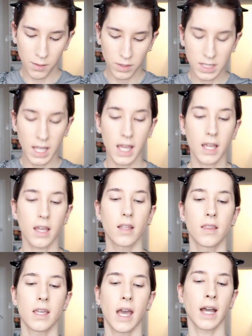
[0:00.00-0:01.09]
will take
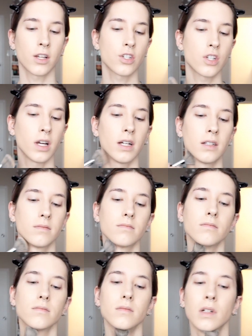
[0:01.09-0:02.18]
the extra
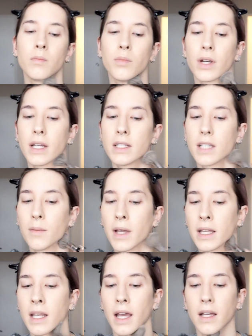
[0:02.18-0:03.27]
and bring it down my
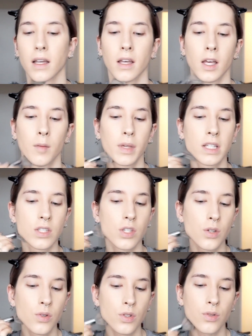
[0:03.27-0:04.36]
neck. Because
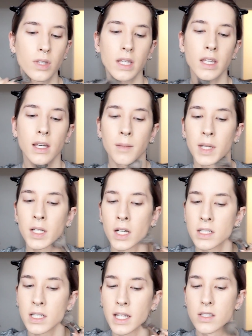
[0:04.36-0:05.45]
usually, I mean not
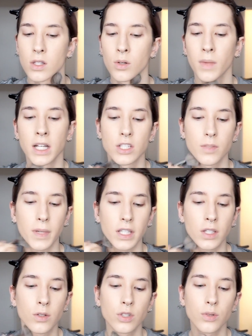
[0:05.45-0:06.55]
today so much, but
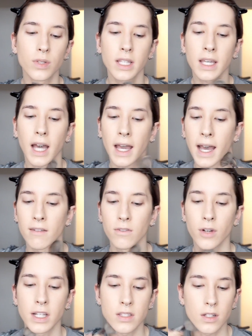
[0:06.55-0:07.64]
usually I have
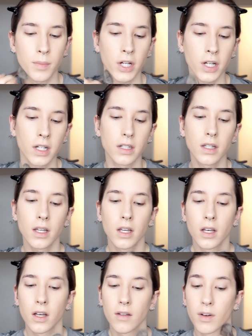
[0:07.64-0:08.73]
razor burn
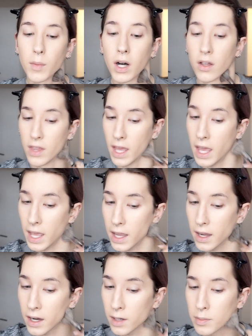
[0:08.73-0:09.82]
from all the
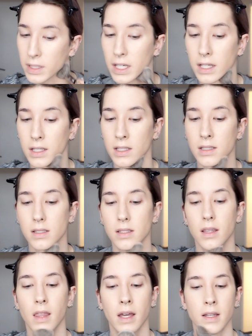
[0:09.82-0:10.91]
hair because
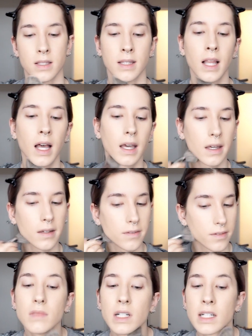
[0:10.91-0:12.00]
that is
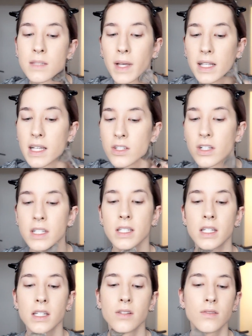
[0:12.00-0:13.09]
life. As my laser
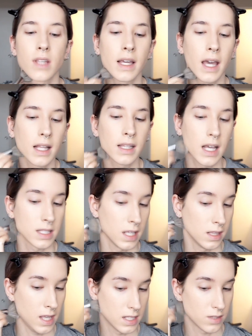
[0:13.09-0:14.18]
continues, I get less and
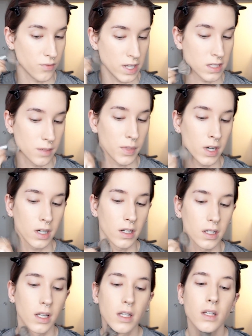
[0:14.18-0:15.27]
less razor burn,